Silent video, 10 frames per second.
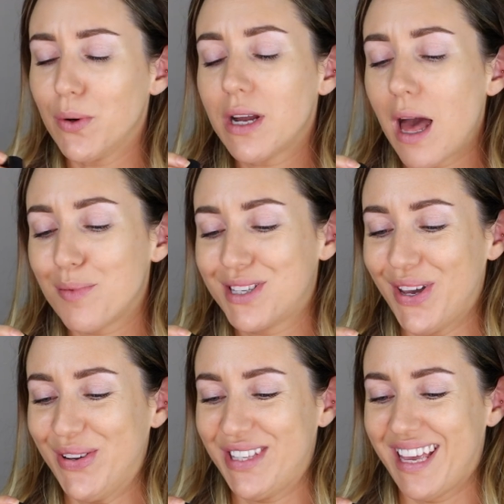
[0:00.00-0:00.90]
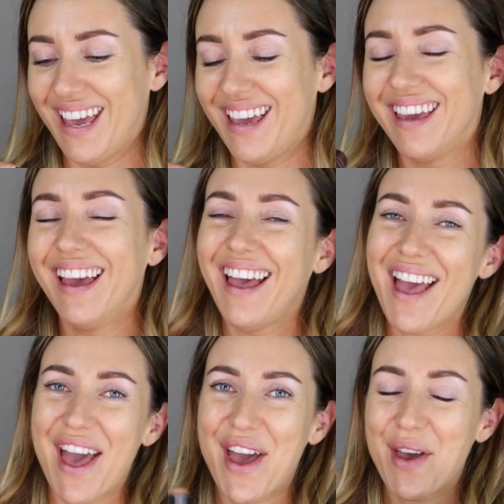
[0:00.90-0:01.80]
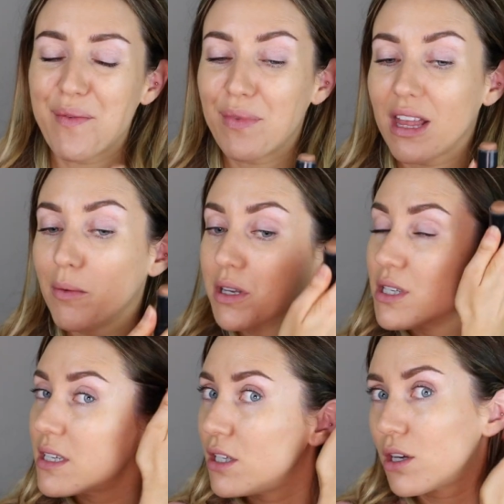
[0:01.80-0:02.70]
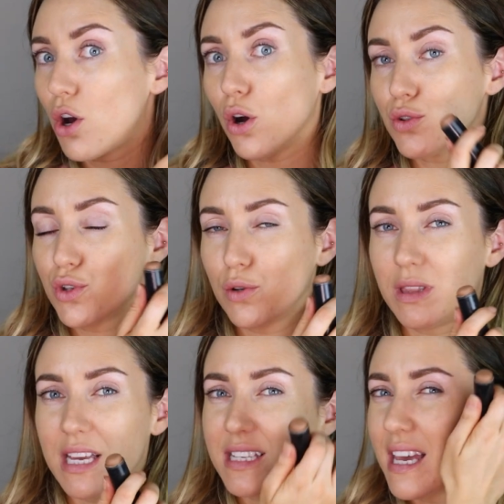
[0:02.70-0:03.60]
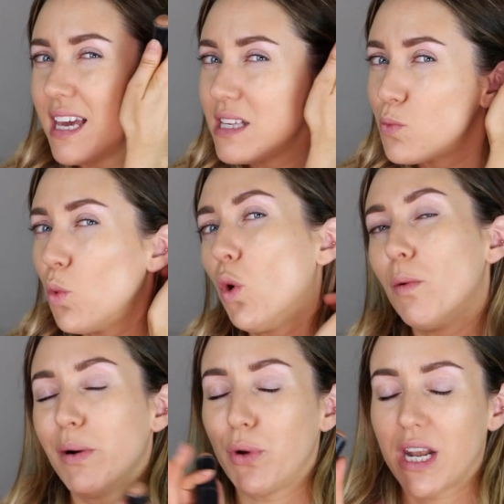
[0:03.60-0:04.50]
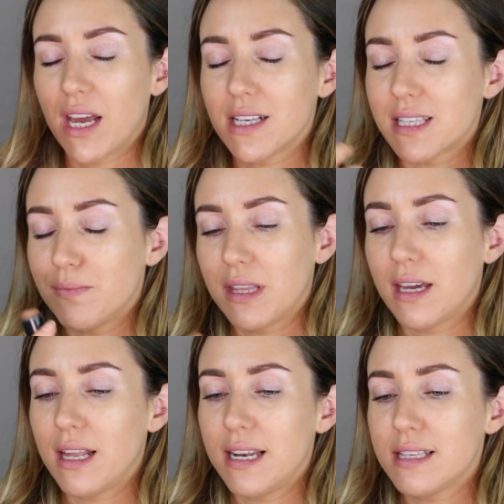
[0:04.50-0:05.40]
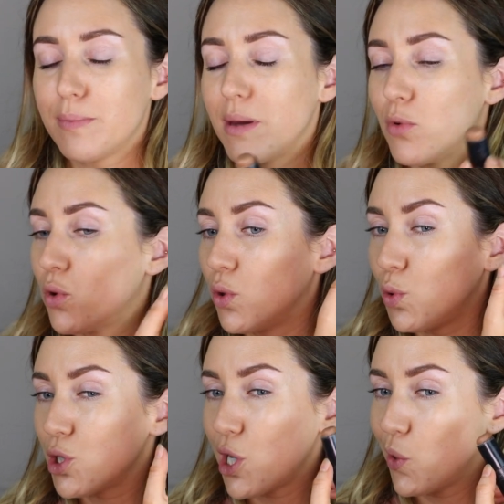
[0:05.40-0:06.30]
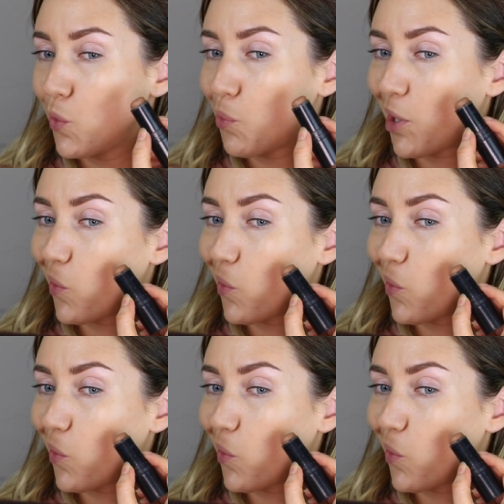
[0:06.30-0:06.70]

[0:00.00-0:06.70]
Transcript: Cappadoce. And I'm just going to contour with this. It is warm. I would like something a little bit more cool tone,